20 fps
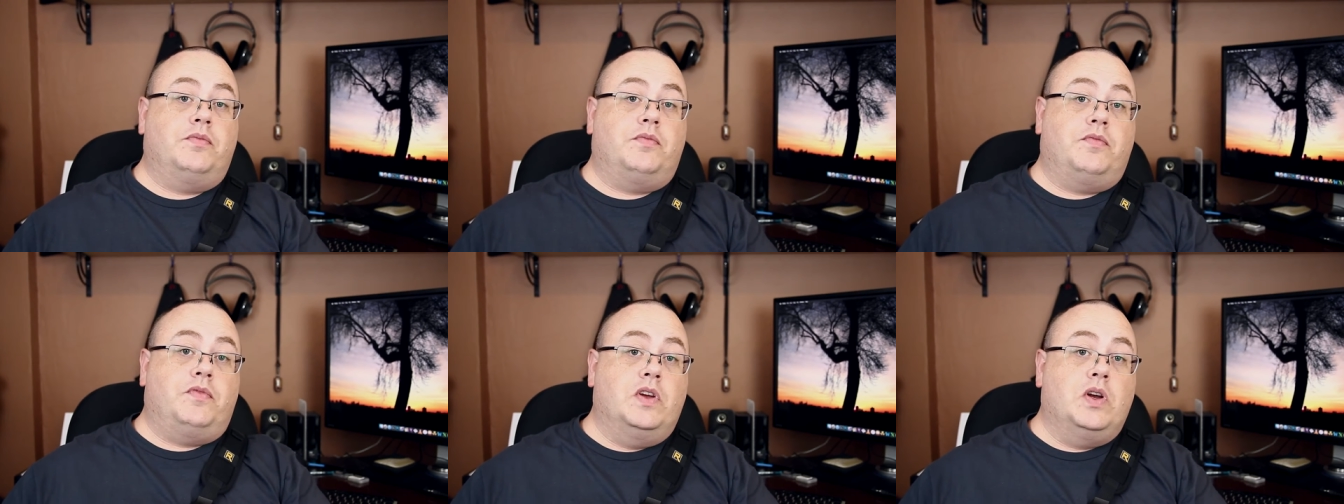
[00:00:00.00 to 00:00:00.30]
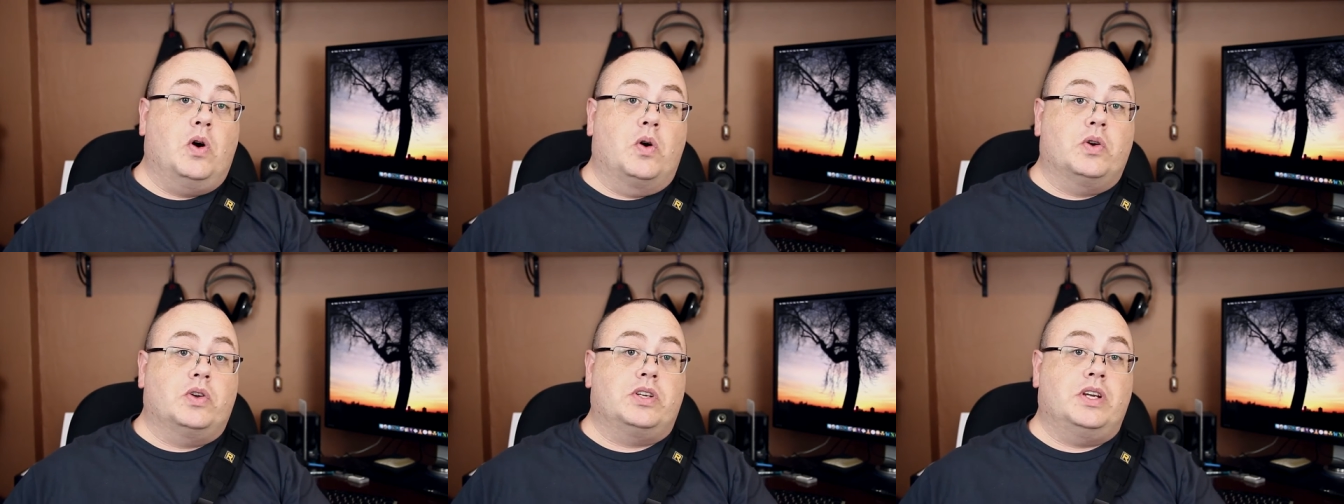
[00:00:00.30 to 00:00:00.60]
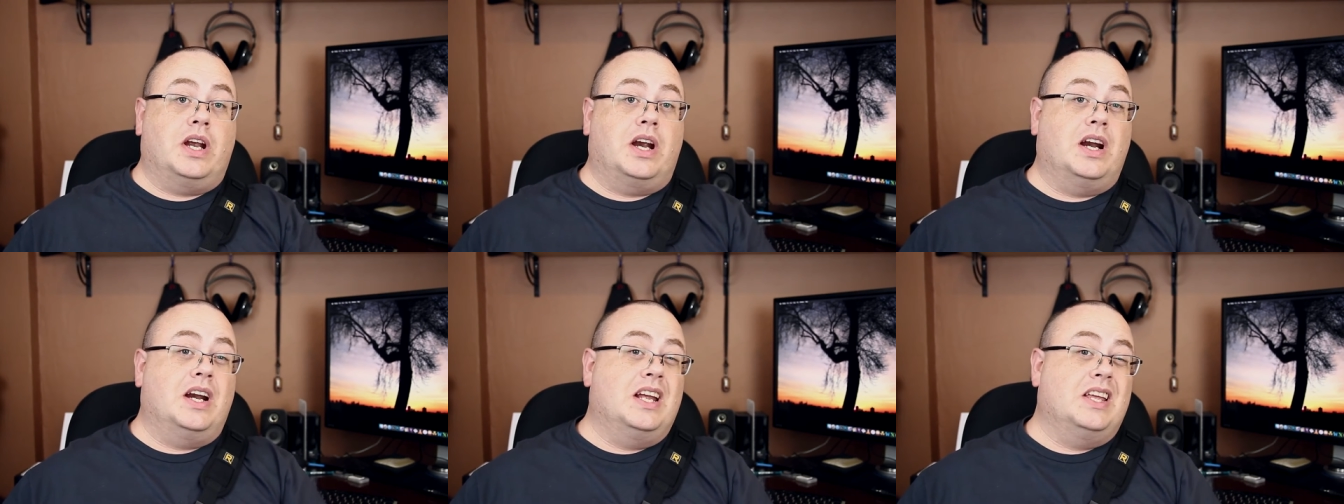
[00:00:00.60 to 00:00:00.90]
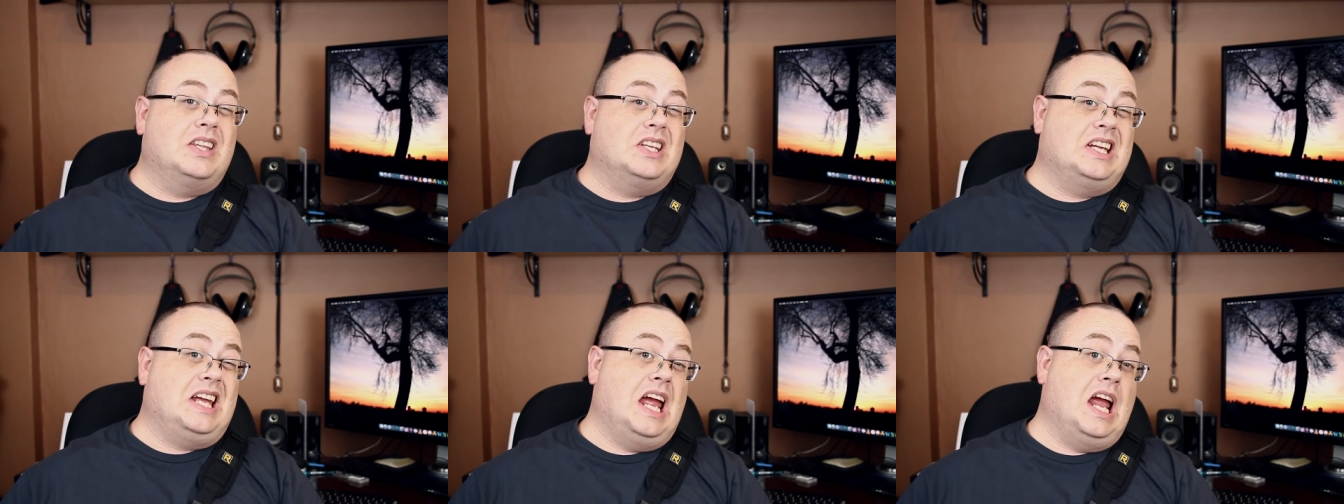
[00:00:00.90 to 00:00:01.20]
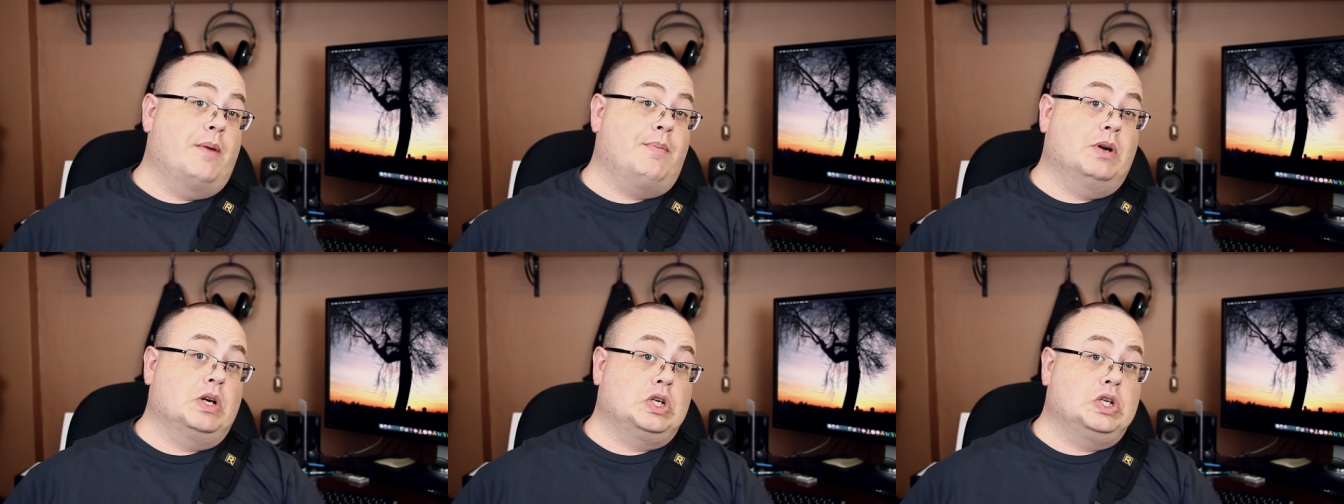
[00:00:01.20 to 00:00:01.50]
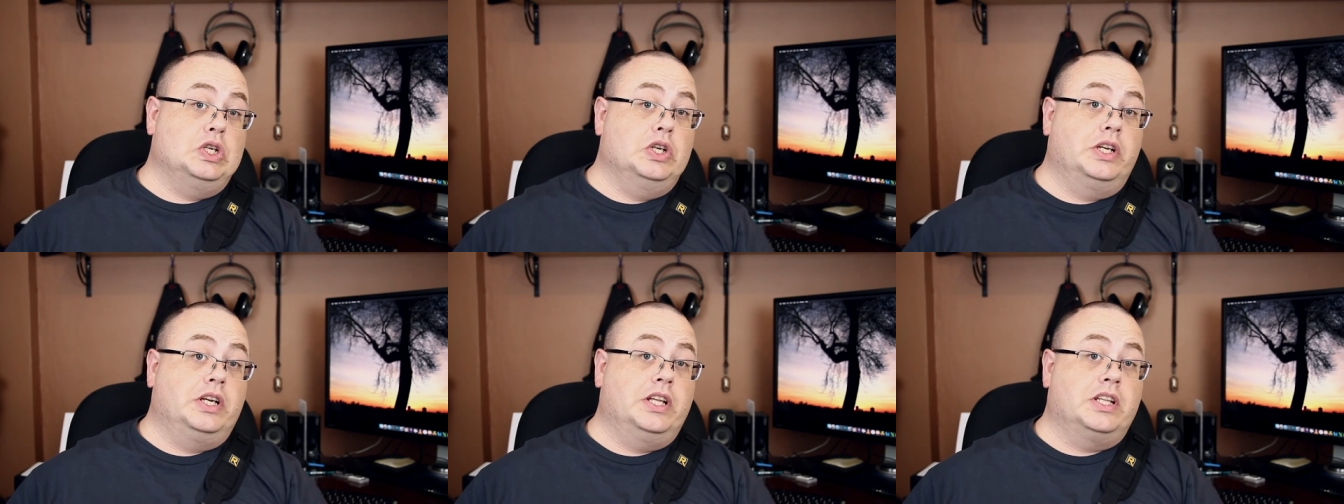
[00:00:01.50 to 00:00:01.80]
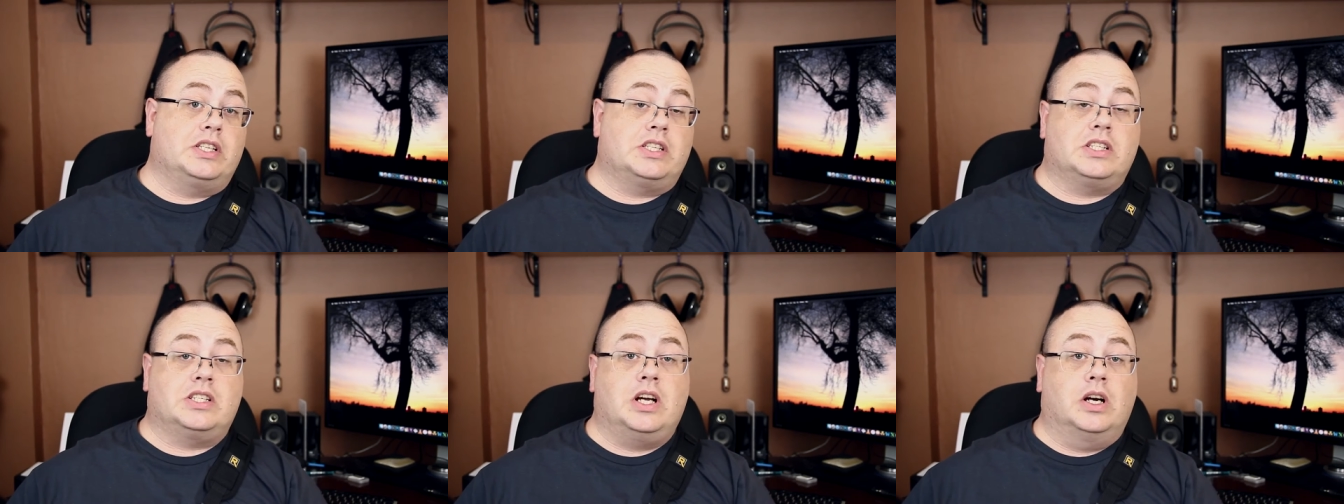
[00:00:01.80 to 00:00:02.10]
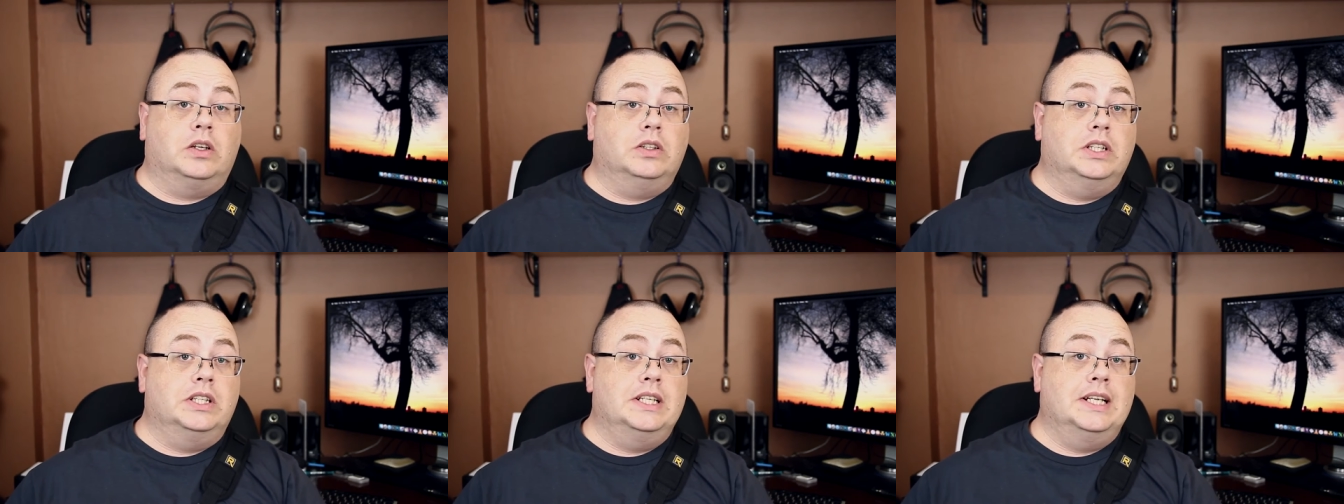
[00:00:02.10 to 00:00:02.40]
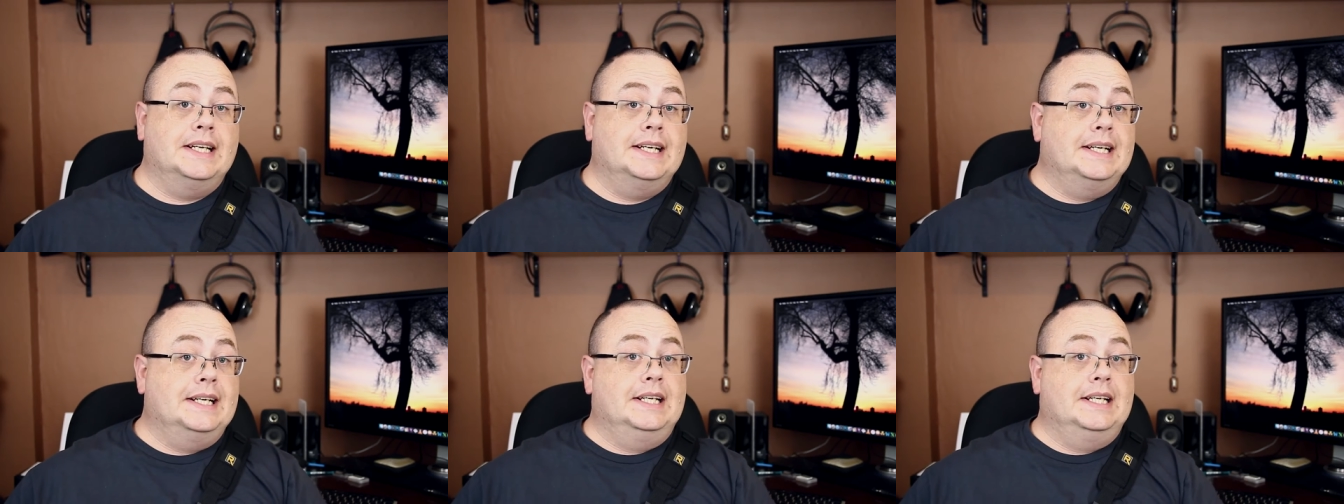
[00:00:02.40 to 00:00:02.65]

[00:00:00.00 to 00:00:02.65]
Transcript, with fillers: if you go into an area that the camera could get stolen,